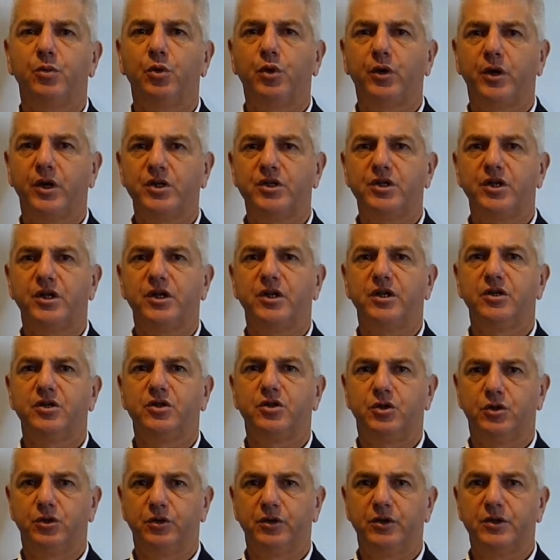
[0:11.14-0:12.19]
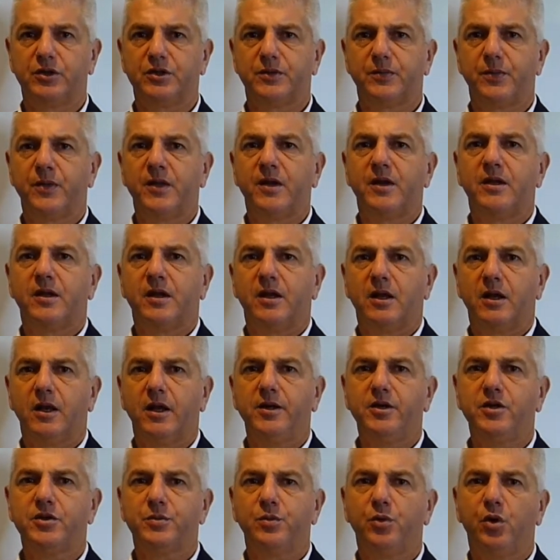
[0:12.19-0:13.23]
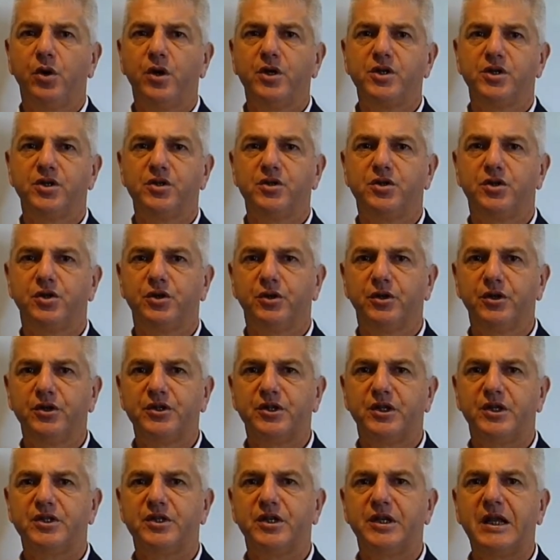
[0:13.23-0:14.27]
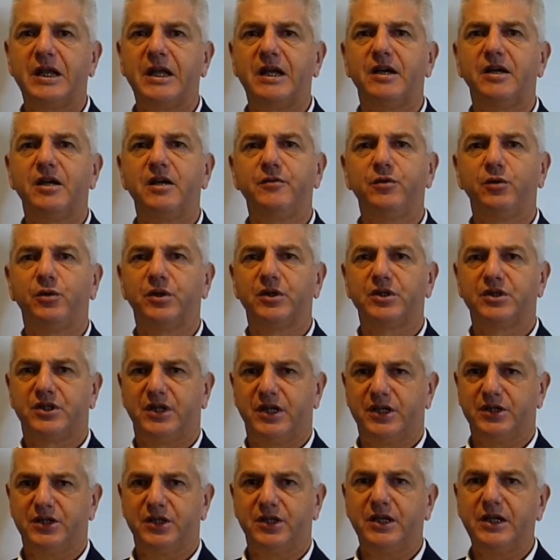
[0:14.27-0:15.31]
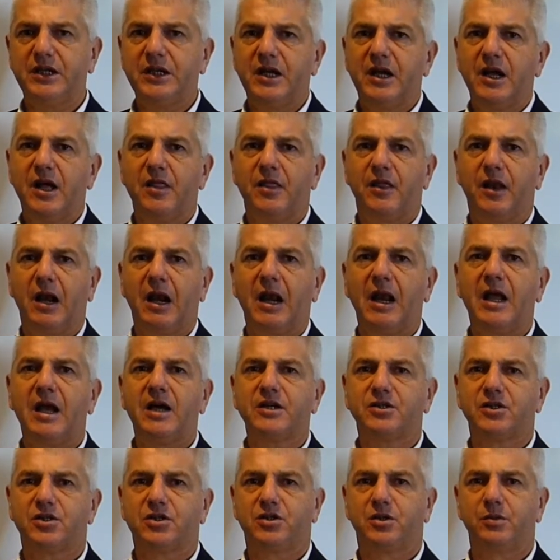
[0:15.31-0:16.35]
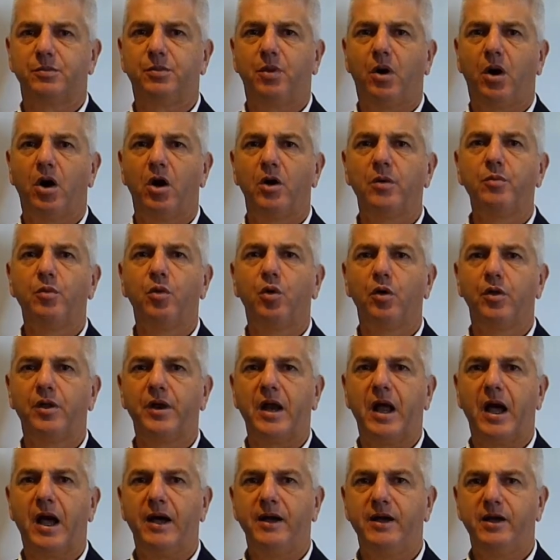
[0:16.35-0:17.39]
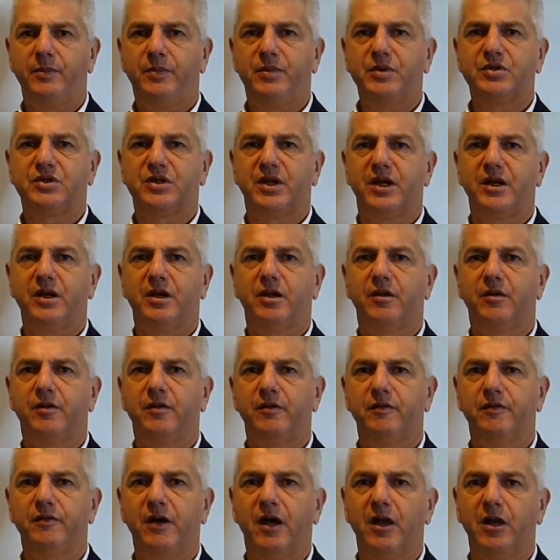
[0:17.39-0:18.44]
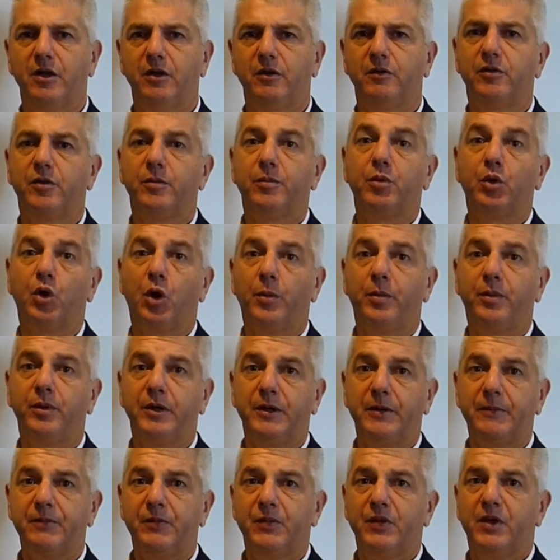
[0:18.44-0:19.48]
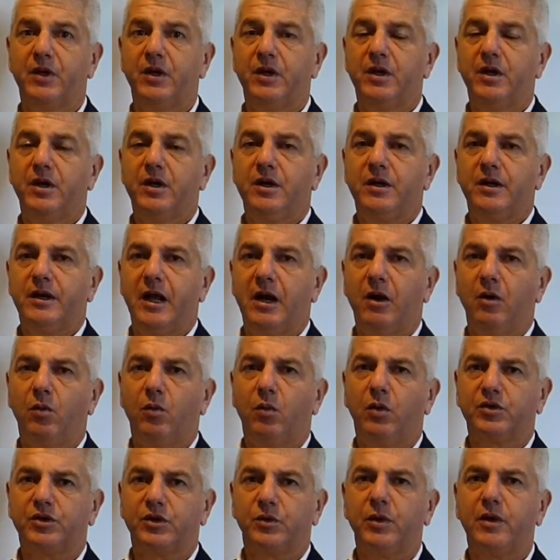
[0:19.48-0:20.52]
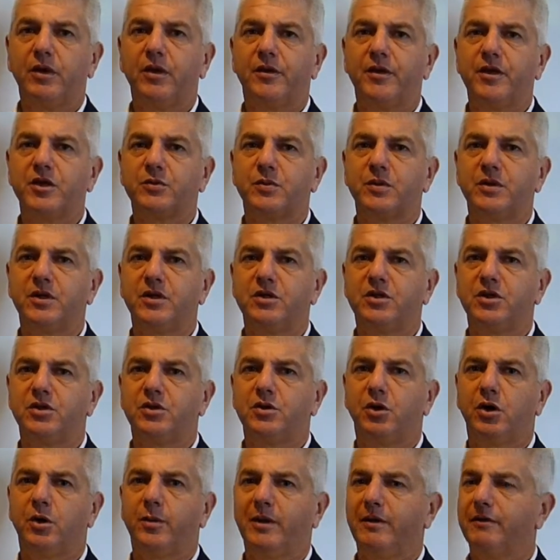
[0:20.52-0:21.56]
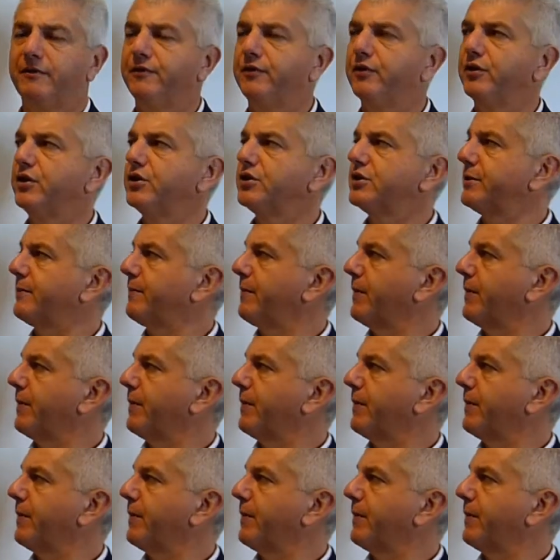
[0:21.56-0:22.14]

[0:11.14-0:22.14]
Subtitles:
mortgage insurance. Lender's mortgage insurance is an evil necessity that allows us to borrow more than 80% of the value of the property. Now, so one of the things we need to talk about first